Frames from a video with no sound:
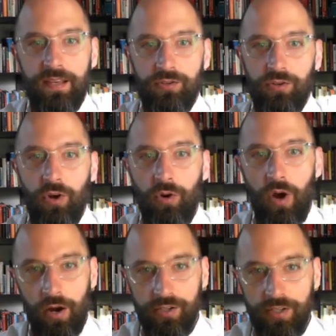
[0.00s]
So
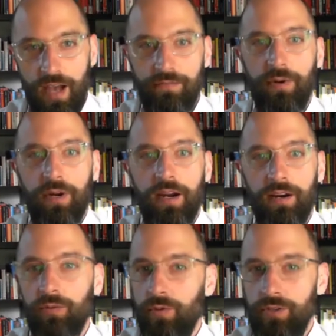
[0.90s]
our
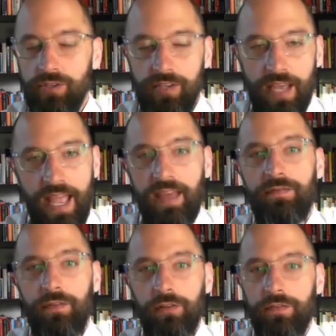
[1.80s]
software, with just a
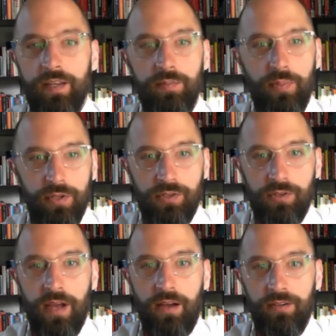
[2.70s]
handful of inputs
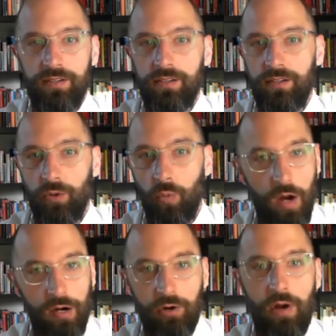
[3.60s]
around your
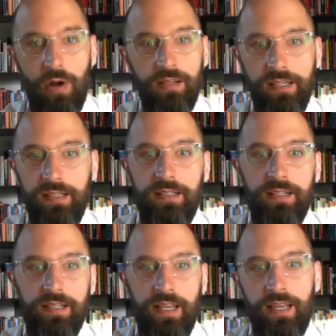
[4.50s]
water quality
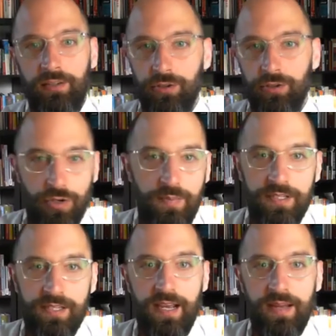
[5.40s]
and your
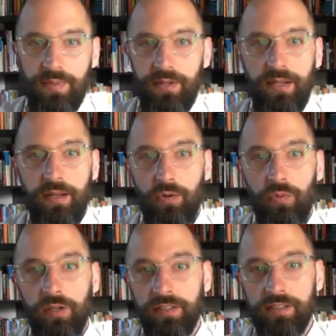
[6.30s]
treatment type,
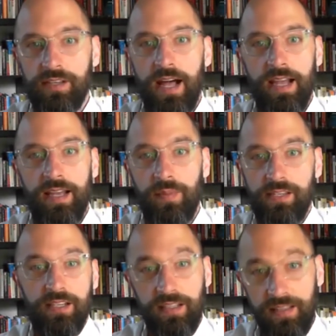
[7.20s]
will design
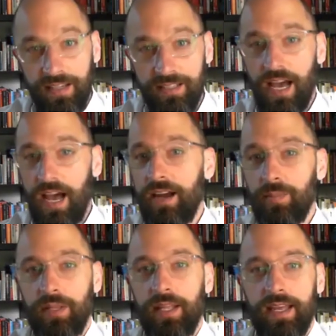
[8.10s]
basically the entire
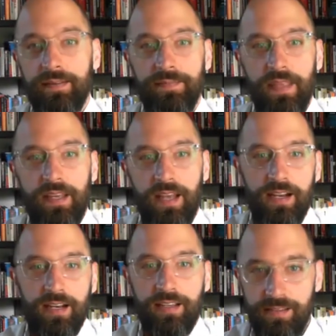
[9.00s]
plant
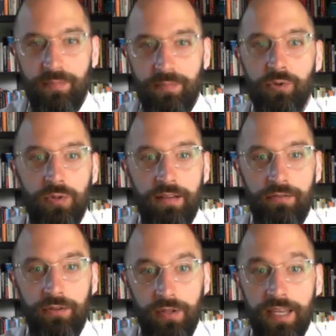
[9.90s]
at a conceptual
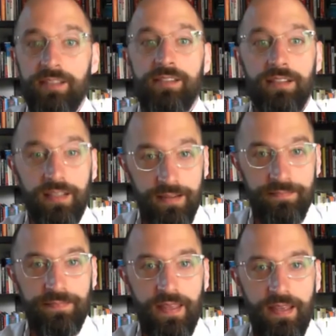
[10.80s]
level instantly.
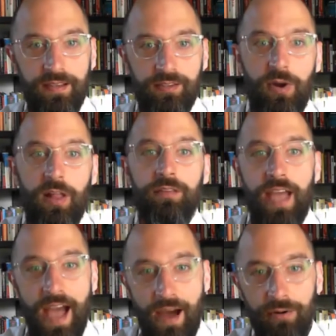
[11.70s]
So all of
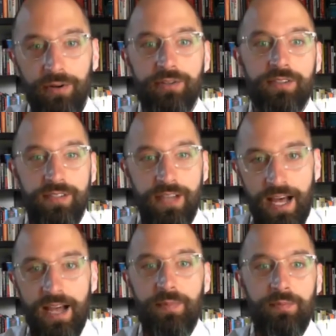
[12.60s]
the hours and
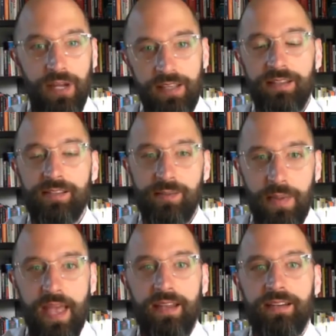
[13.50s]
time and money that's
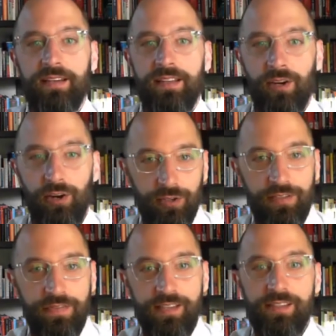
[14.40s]
spent in the early
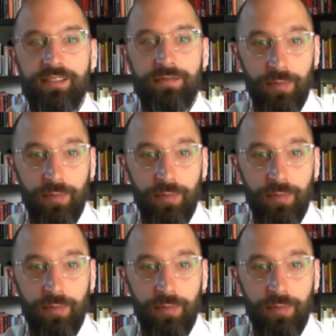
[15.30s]
phases of a